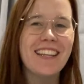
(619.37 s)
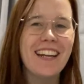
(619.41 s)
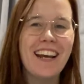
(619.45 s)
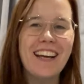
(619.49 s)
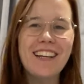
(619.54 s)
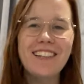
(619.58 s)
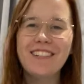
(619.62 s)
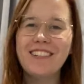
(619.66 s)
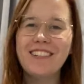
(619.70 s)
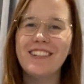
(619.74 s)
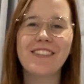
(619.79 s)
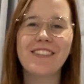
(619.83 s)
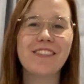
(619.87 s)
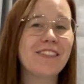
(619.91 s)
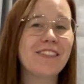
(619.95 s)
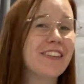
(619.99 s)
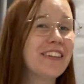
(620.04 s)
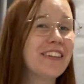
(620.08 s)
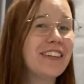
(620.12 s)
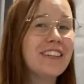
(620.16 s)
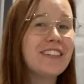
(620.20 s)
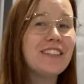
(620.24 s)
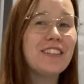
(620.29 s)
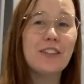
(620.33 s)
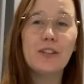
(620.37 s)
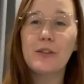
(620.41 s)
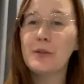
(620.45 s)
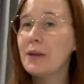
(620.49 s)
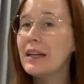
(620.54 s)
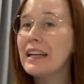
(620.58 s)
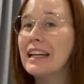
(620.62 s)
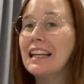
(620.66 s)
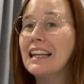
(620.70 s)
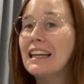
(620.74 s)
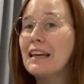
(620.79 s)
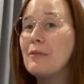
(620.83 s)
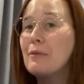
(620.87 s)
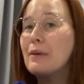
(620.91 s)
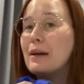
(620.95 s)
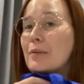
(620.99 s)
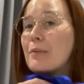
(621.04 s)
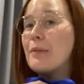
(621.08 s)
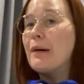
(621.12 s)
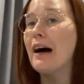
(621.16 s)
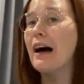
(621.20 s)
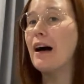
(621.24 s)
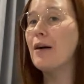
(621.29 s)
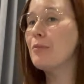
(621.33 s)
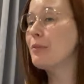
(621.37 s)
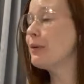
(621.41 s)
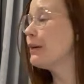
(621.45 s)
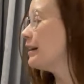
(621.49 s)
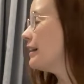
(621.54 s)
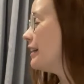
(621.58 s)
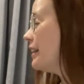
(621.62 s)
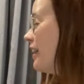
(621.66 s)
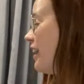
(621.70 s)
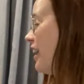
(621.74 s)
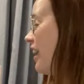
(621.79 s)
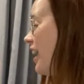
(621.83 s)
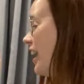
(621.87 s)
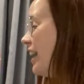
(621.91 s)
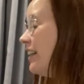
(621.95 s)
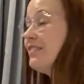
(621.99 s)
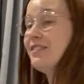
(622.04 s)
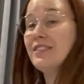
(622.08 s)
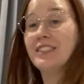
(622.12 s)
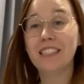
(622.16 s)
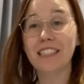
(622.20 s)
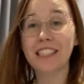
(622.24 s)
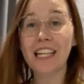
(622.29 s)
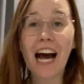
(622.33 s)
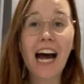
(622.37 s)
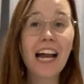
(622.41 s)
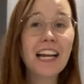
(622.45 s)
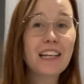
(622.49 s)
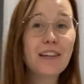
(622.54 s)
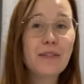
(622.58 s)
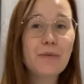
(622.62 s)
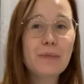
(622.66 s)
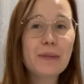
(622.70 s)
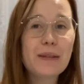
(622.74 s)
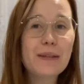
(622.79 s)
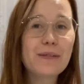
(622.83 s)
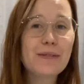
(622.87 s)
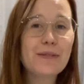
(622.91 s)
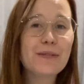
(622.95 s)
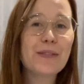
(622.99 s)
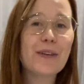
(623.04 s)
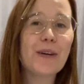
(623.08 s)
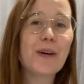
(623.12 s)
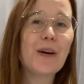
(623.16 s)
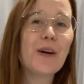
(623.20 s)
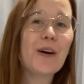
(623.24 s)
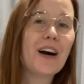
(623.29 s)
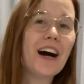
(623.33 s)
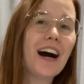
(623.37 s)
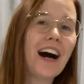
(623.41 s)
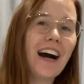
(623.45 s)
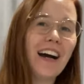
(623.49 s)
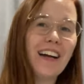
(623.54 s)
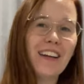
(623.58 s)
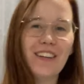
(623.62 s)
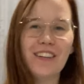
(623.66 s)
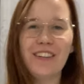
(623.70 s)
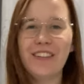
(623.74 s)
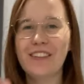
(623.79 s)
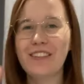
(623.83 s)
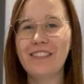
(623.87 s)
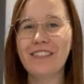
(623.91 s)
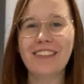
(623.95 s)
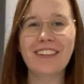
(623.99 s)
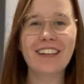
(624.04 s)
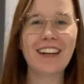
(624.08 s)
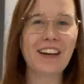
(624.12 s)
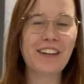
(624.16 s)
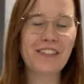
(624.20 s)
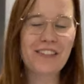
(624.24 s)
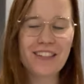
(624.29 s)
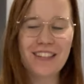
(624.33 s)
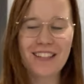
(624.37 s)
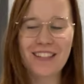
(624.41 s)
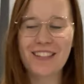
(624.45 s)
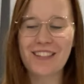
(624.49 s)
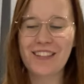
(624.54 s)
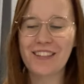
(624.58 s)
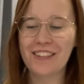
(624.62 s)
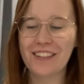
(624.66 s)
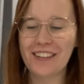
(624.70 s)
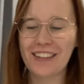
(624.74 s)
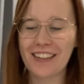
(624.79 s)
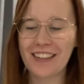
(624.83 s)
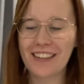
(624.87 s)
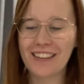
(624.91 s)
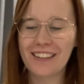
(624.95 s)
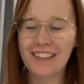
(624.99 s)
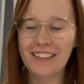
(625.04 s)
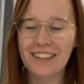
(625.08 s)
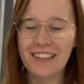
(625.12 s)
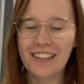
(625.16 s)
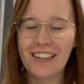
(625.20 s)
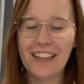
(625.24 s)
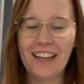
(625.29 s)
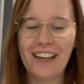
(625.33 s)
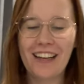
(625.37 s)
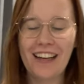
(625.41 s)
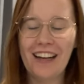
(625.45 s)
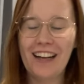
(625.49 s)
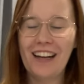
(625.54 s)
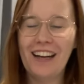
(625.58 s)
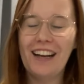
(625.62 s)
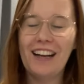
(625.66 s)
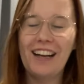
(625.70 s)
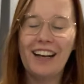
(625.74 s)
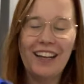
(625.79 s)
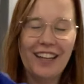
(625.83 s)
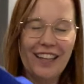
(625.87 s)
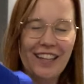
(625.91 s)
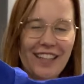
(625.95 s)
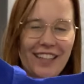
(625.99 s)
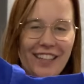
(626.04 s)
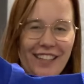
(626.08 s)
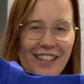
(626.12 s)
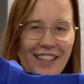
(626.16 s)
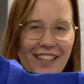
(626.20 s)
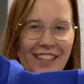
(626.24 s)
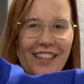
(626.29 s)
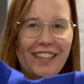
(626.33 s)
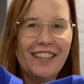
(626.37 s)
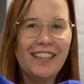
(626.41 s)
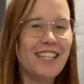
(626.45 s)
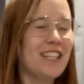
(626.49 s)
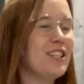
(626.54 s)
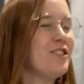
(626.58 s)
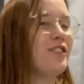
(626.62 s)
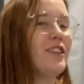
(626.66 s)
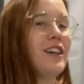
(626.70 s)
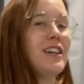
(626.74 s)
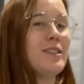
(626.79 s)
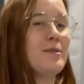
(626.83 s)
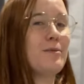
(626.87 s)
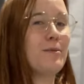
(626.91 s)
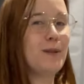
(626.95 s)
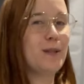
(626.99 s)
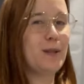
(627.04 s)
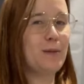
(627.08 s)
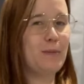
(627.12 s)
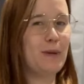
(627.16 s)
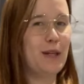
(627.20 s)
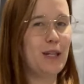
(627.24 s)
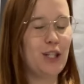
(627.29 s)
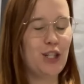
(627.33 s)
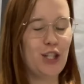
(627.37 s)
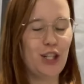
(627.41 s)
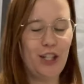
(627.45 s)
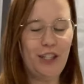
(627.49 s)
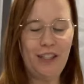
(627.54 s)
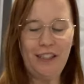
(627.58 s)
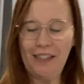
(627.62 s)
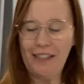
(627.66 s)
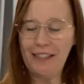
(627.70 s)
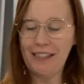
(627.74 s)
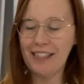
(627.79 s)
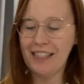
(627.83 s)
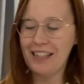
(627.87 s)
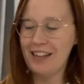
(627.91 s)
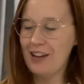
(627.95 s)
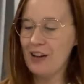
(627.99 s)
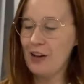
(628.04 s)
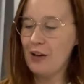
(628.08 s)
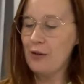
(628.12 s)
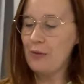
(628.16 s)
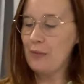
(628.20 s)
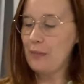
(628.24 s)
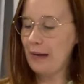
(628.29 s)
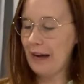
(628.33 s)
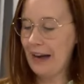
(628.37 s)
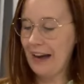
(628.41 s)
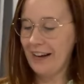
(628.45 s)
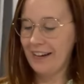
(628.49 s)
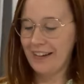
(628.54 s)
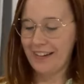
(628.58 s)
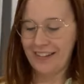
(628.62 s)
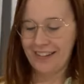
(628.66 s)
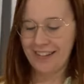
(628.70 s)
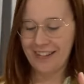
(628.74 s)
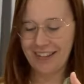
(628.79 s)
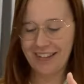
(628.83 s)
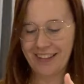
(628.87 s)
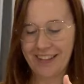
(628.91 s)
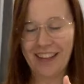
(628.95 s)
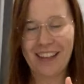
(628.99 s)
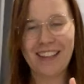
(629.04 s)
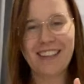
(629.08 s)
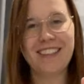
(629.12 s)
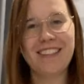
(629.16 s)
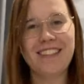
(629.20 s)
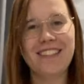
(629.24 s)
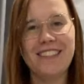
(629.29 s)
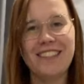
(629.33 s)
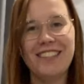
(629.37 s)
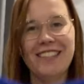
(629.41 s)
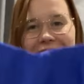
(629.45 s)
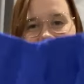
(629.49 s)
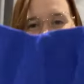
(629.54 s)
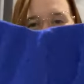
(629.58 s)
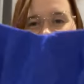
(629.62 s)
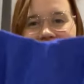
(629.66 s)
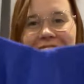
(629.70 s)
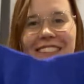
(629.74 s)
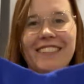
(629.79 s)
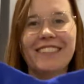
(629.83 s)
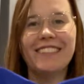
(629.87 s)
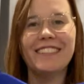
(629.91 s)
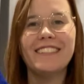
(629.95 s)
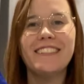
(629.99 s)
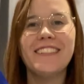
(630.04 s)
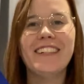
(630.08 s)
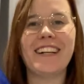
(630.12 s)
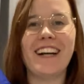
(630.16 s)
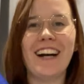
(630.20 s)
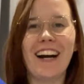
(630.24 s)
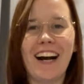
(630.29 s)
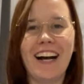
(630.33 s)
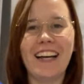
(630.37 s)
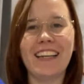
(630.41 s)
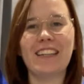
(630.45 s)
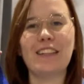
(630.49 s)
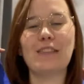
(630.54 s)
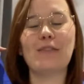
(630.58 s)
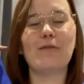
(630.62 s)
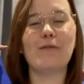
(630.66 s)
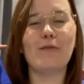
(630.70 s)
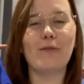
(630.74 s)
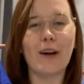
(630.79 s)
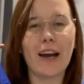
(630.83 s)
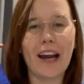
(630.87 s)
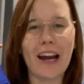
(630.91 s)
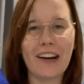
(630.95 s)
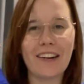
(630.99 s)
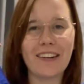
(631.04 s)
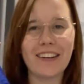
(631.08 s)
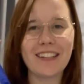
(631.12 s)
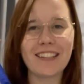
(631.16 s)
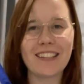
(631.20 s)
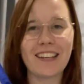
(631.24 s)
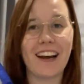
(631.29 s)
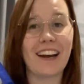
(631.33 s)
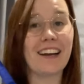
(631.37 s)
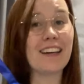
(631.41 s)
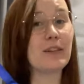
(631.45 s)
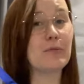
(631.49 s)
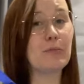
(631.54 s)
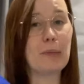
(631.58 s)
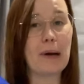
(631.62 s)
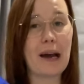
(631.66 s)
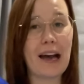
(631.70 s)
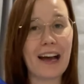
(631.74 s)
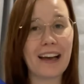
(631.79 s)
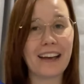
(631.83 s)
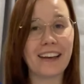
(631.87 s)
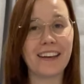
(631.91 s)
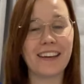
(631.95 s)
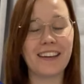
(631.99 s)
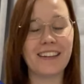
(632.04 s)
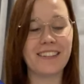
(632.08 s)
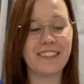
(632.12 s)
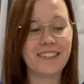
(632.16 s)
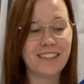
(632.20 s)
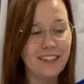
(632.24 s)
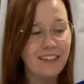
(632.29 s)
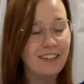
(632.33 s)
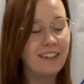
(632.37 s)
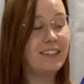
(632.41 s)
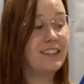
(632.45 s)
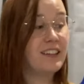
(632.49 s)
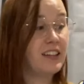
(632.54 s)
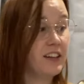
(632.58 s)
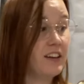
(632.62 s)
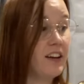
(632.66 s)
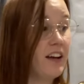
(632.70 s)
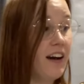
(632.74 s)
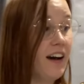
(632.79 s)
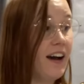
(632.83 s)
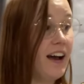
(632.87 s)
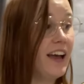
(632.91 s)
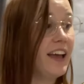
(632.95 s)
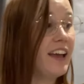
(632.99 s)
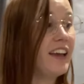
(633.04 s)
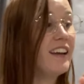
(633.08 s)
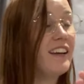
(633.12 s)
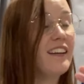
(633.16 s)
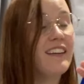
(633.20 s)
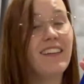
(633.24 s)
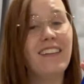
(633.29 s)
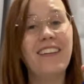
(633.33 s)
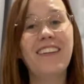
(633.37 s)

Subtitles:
I just wanted to quickly whip up, I've done it before. I knew what I was doing. This dress was a mission, but it's done. I can wear it, I could pack it tonight.